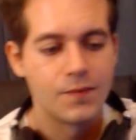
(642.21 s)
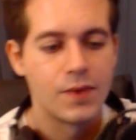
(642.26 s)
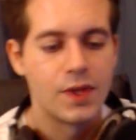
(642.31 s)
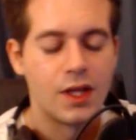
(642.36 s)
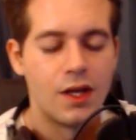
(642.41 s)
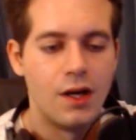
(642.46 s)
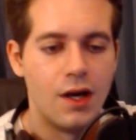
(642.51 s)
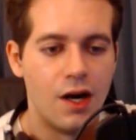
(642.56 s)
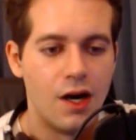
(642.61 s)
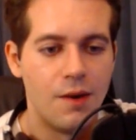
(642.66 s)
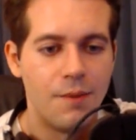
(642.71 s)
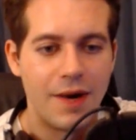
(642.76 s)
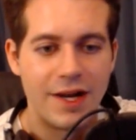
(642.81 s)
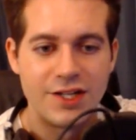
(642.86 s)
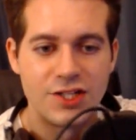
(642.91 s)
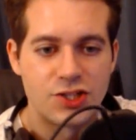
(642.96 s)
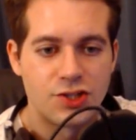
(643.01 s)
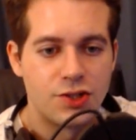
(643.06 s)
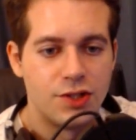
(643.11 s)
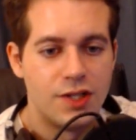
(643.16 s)
I
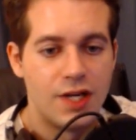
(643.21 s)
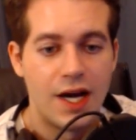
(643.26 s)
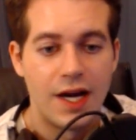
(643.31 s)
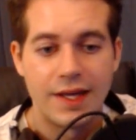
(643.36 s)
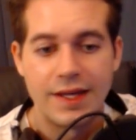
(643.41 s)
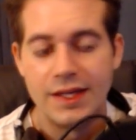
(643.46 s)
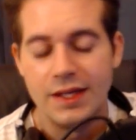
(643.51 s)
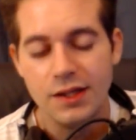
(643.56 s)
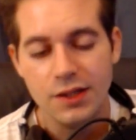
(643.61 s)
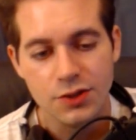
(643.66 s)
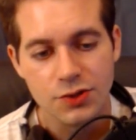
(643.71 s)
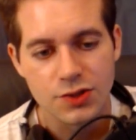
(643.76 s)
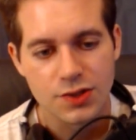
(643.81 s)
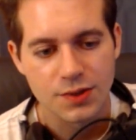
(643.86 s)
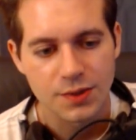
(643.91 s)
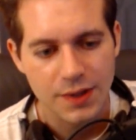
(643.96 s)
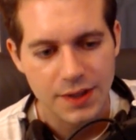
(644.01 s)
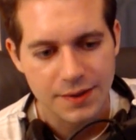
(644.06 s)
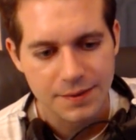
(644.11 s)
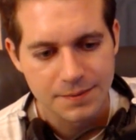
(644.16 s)
just could not get used
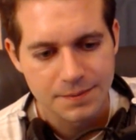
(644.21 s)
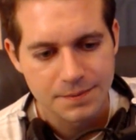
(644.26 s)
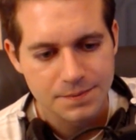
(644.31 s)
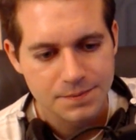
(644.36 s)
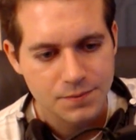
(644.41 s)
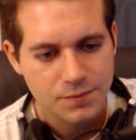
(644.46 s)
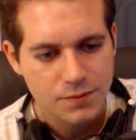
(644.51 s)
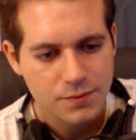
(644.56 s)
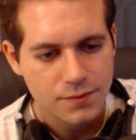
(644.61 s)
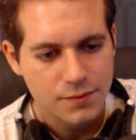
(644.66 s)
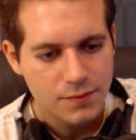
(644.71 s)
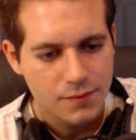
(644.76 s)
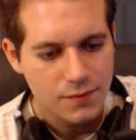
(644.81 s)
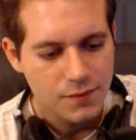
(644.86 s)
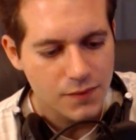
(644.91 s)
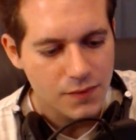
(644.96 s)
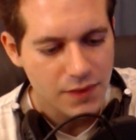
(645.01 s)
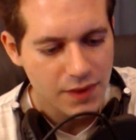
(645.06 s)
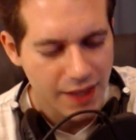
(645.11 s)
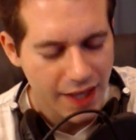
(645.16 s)
to it.
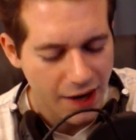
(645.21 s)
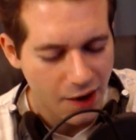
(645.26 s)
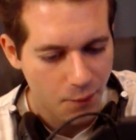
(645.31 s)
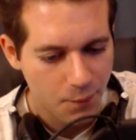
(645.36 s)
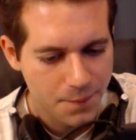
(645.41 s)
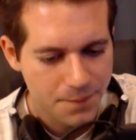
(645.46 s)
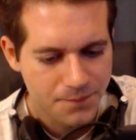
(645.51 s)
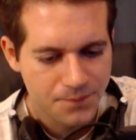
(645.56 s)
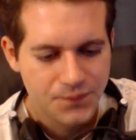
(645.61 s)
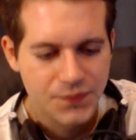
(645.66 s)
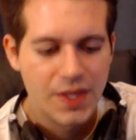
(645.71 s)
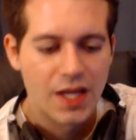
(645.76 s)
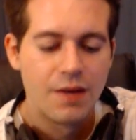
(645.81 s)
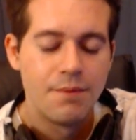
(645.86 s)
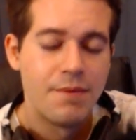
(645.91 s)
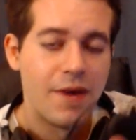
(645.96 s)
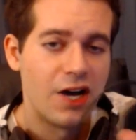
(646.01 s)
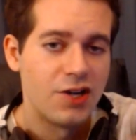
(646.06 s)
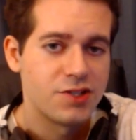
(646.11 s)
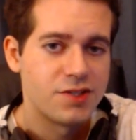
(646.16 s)
Now,
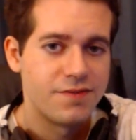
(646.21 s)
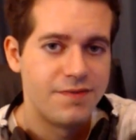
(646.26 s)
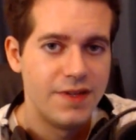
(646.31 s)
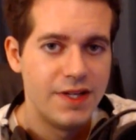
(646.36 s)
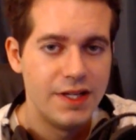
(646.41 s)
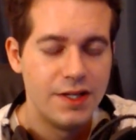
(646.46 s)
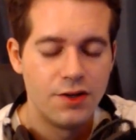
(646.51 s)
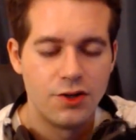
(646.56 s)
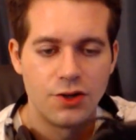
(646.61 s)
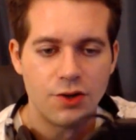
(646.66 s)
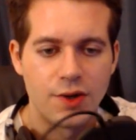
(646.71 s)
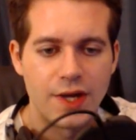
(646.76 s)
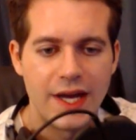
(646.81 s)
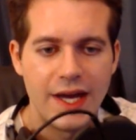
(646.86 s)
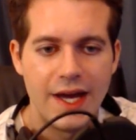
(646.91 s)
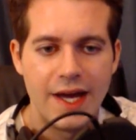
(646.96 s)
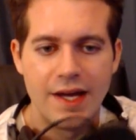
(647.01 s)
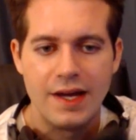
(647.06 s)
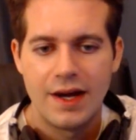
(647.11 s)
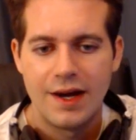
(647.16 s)
mouse feet are
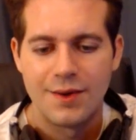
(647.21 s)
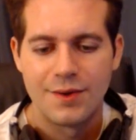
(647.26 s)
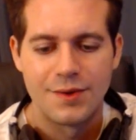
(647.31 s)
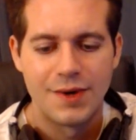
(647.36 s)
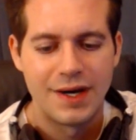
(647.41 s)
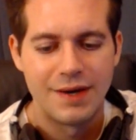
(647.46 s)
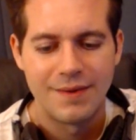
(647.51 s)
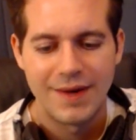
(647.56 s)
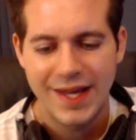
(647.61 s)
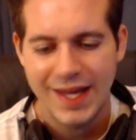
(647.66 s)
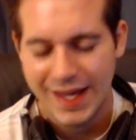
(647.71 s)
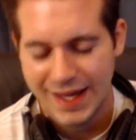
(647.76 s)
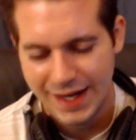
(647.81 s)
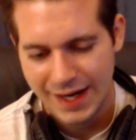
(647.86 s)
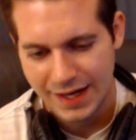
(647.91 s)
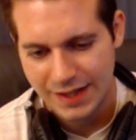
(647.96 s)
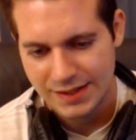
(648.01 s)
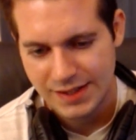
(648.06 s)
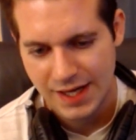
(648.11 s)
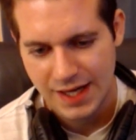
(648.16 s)
okay. I would rate them like 8
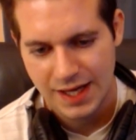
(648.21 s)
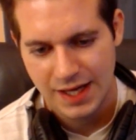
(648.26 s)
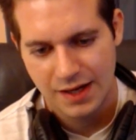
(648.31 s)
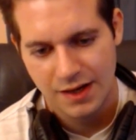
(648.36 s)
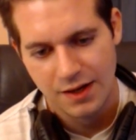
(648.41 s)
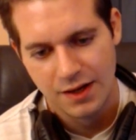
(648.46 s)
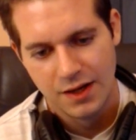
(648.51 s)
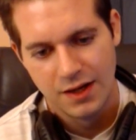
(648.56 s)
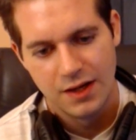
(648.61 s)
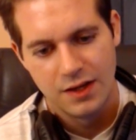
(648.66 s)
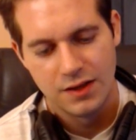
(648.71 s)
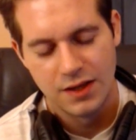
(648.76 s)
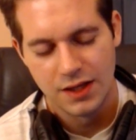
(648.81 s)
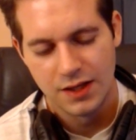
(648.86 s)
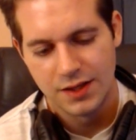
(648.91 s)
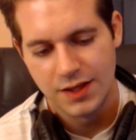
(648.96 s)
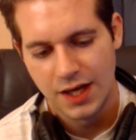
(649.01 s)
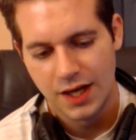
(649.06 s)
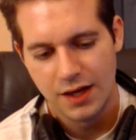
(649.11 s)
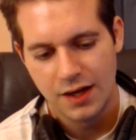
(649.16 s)
out of 10.
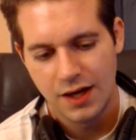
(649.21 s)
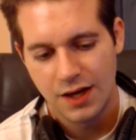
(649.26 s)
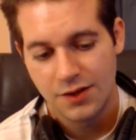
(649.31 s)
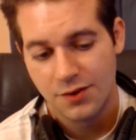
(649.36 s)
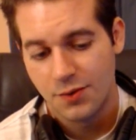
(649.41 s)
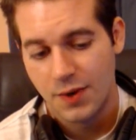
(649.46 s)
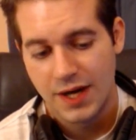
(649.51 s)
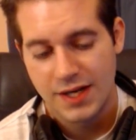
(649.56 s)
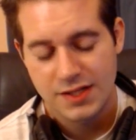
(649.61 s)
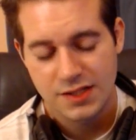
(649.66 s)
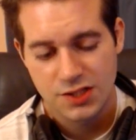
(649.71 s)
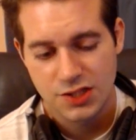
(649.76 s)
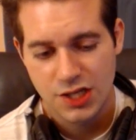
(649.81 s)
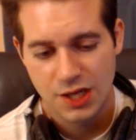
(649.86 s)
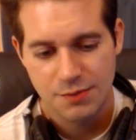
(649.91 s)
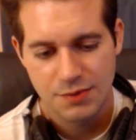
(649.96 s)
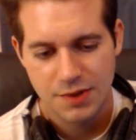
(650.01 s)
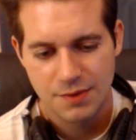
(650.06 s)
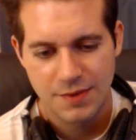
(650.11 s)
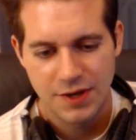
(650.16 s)
The otherwise, the
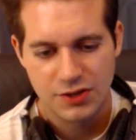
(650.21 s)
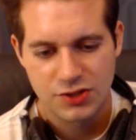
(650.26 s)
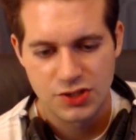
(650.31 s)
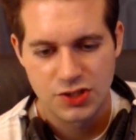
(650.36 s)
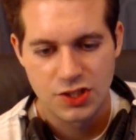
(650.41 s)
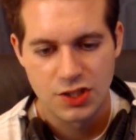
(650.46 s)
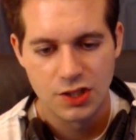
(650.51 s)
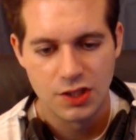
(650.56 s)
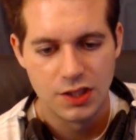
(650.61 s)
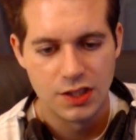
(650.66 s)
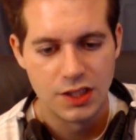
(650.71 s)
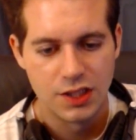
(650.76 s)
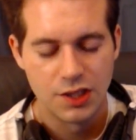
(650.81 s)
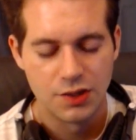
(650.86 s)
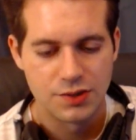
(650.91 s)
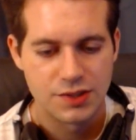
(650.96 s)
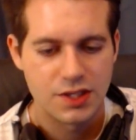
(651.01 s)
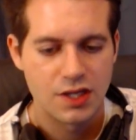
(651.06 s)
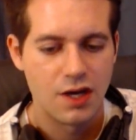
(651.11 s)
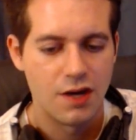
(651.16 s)
shape of the mouse is good. You know,
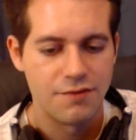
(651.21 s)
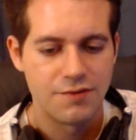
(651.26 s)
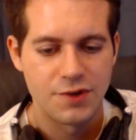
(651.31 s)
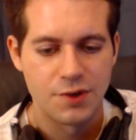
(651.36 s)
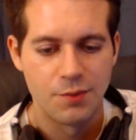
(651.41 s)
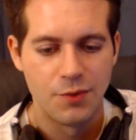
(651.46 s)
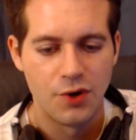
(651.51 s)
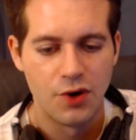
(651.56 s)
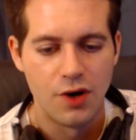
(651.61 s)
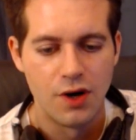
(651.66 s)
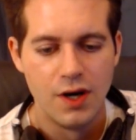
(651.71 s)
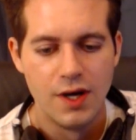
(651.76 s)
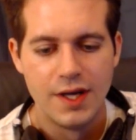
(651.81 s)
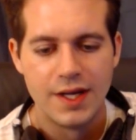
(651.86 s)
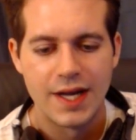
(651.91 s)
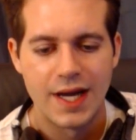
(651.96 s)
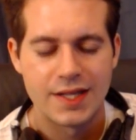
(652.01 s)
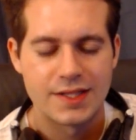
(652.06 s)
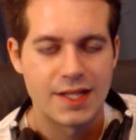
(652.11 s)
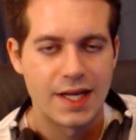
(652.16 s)
it's comfortable.
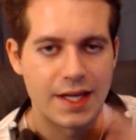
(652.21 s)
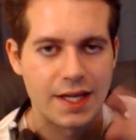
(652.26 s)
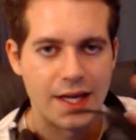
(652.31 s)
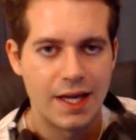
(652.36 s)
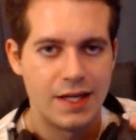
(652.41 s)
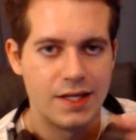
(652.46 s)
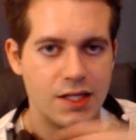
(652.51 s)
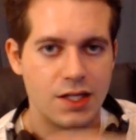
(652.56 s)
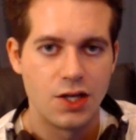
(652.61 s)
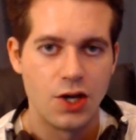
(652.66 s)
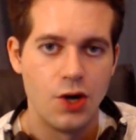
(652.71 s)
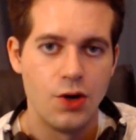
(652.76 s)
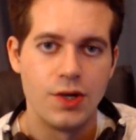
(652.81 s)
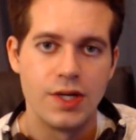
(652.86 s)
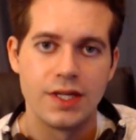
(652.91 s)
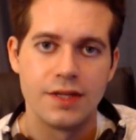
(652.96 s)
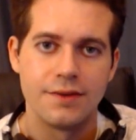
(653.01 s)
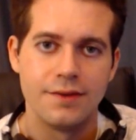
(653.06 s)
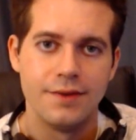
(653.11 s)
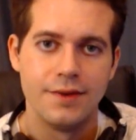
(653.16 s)
It has that candy
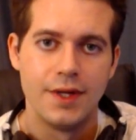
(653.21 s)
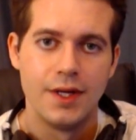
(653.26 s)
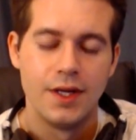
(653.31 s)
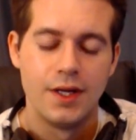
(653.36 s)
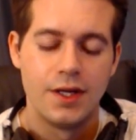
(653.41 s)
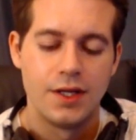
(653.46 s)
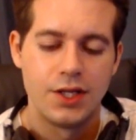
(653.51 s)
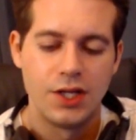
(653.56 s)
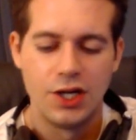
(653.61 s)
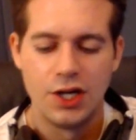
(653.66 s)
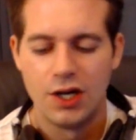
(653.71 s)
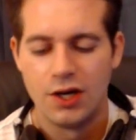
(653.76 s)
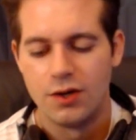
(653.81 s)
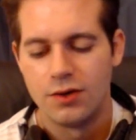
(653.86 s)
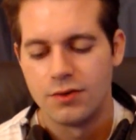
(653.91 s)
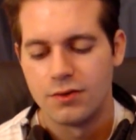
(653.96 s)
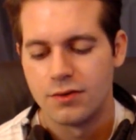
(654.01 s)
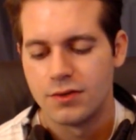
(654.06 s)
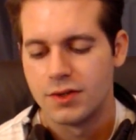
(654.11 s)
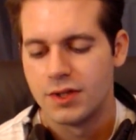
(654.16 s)
coating,
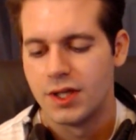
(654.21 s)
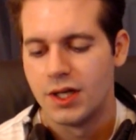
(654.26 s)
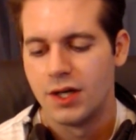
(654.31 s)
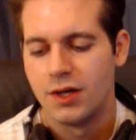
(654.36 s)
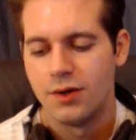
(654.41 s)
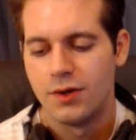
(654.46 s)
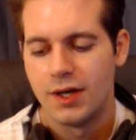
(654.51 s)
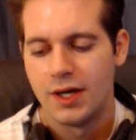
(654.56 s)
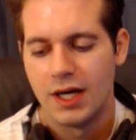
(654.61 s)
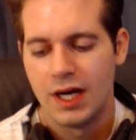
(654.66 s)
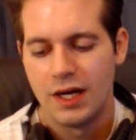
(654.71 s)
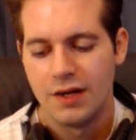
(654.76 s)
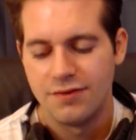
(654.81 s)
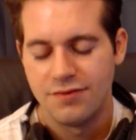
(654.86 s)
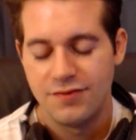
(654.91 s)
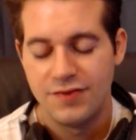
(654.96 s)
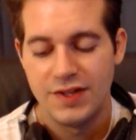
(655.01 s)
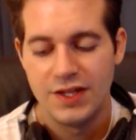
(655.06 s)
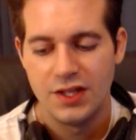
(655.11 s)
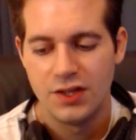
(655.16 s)

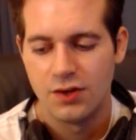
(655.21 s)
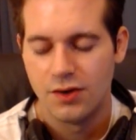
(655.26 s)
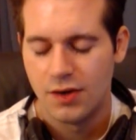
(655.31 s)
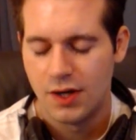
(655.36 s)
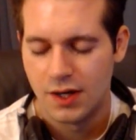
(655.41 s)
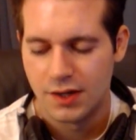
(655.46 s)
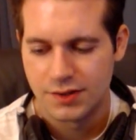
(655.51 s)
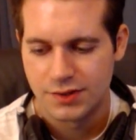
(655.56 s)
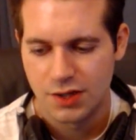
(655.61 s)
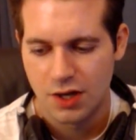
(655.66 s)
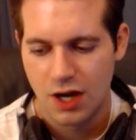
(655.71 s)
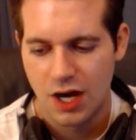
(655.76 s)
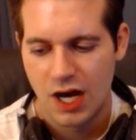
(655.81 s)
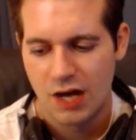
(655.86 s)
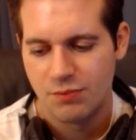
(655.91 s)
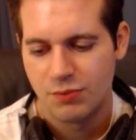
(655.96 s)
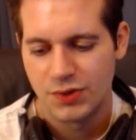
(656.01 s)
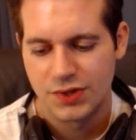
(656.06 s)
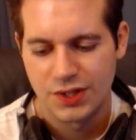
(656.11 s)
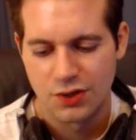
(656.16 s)
feel on
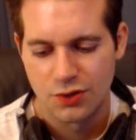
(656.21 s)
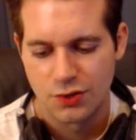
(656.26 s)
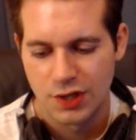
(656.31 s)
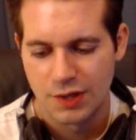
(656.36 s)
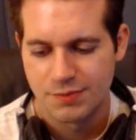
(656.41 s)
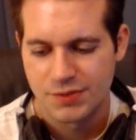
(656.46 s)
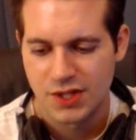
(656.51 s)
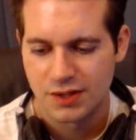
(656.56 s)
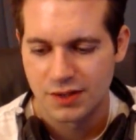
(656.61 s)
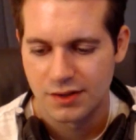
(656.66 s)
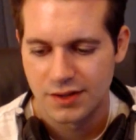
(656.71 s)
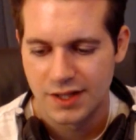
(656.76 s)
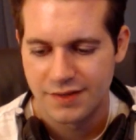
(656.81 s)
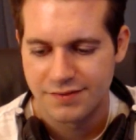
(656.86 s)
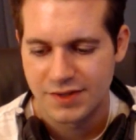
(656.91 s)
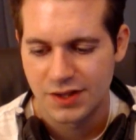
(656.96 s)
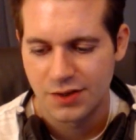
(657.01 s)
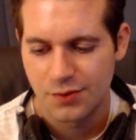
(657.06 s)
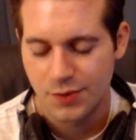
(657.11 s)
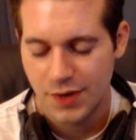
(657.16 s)
top with the grips on the left
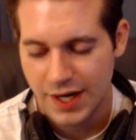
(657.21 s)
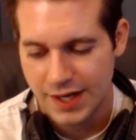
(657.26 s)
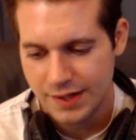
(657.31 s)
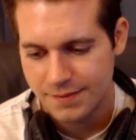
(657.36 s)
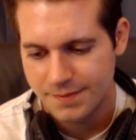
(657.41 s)
and the right.